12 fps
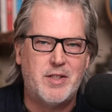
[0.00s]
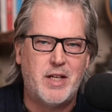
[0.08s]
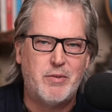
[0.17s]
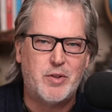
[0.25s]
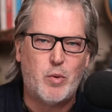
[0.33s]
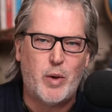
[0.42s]
That
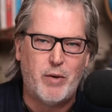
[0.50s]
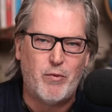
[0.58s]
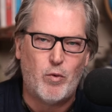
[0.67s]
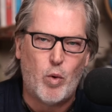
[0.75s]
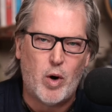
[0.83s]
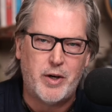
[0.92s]
was quite of a
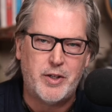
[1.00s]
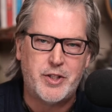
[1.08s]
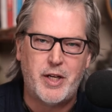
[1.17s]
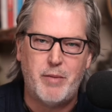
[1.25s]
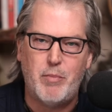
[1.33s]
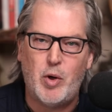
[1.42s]

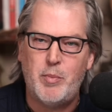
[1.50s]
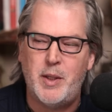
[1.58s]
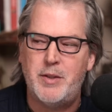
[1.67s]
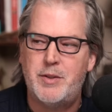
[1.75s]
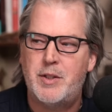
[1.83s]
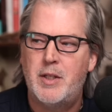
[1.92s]
watershed
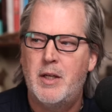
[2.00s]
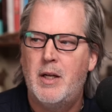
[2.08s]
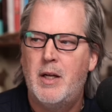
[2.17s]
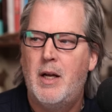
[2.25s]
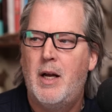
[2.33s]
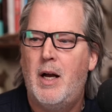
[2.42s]
moment.
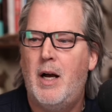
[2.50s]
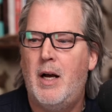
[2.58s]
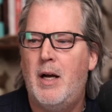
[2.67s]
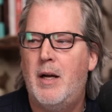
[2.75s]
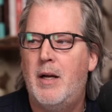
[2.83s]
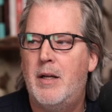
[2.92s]

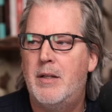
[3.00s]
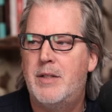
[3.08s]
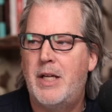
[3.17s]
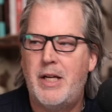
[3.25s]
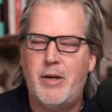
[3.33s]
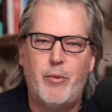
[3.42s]

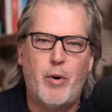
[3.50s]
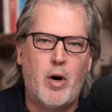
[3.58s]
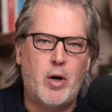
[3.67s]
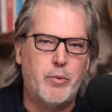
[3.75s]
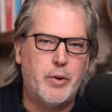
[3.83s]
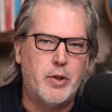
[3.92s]
They did it
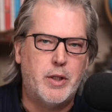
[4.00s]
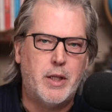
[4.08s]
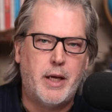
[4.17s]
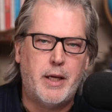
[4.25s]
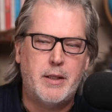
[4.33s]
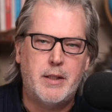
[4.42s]
wrong, really.
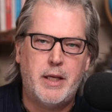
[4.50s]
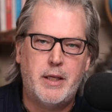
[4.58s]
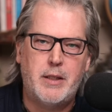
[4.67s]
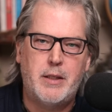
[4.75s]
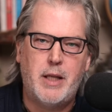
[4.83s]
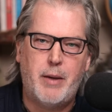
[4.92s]

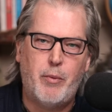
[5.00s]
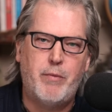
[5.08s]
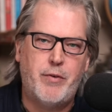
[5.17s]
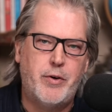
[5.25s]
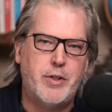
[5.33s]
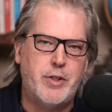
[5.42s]
They
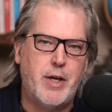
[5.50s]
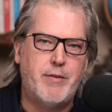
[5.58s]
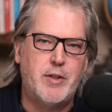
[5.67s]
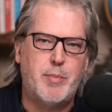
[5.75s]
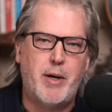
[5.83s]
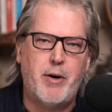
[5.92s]
referred to
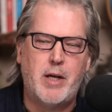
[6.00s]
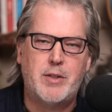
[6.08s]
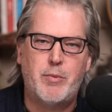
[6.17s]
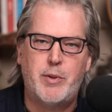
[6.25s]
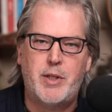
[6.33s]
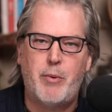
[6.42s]
Jevons
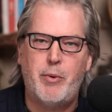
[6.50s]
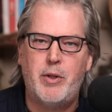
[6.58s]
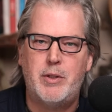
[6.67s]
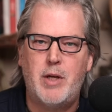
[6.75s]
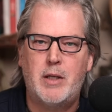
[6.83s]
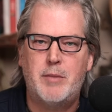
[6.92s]
paradox. What they
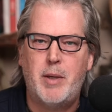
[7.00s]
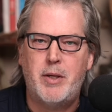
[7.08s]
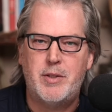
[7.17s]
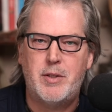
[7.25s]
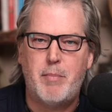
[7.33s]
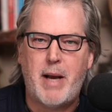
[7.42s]
really talked about
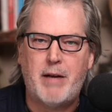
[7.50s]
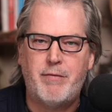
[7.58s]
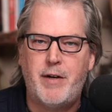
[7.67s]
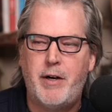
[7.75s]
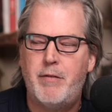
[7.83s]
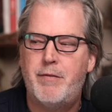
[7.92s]
is the
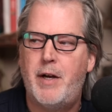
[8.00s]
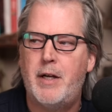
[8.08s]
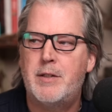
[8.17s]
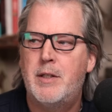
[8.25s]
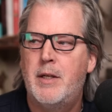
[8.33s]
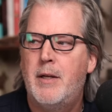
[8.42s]
backfire effect.